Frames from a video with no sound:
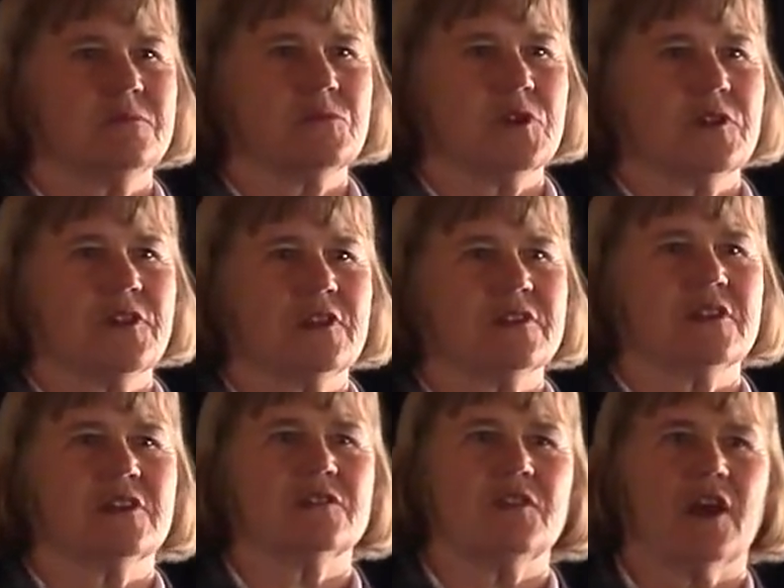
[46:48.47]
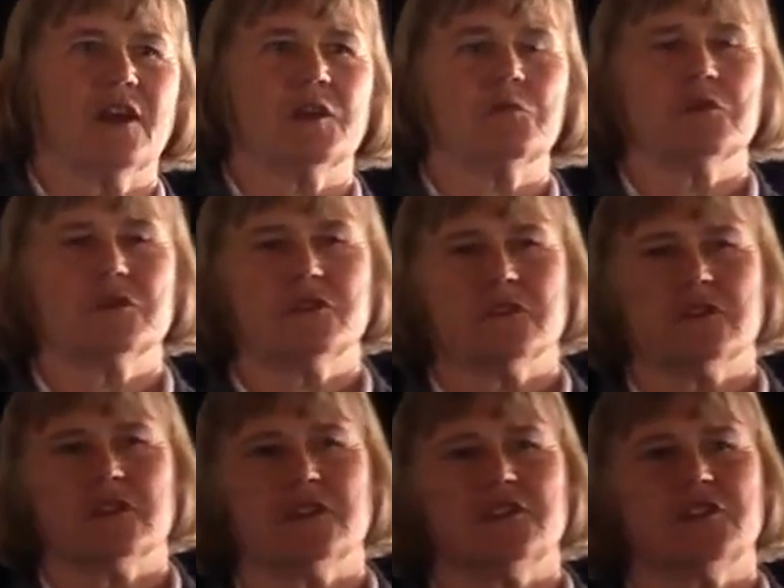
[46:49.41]
where things that are valuable to
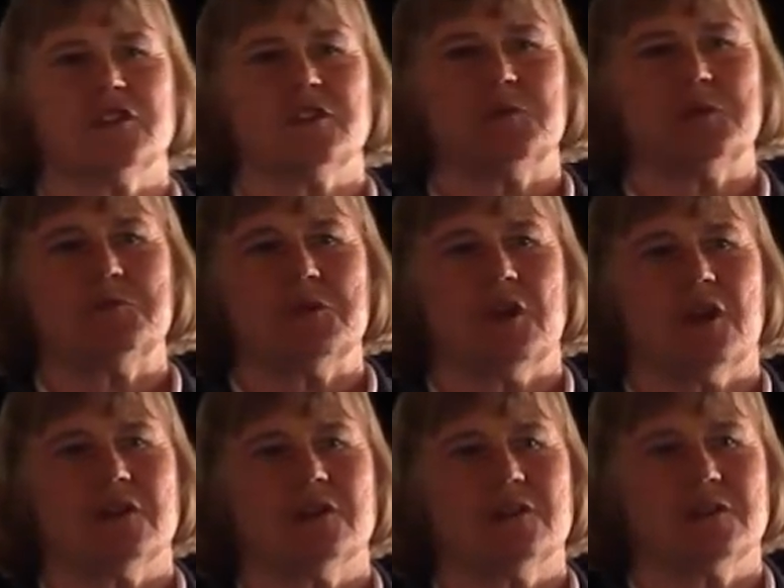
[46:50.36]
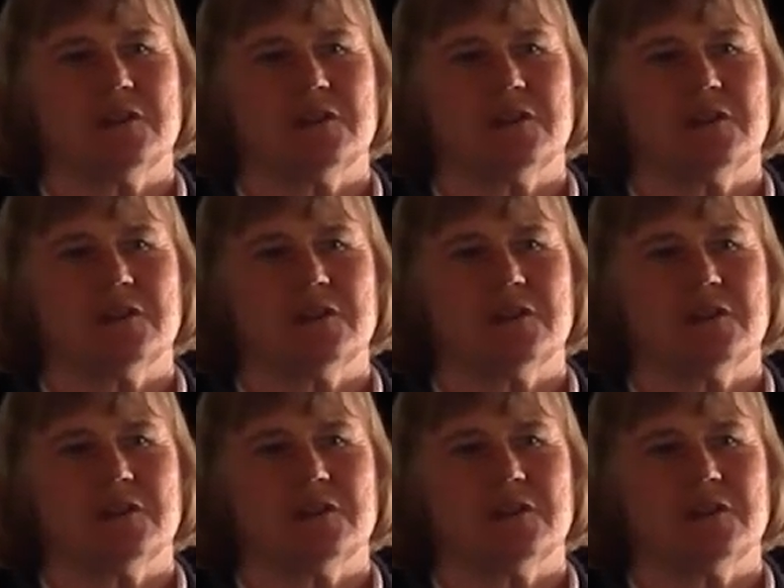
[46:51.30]
indigenous people are?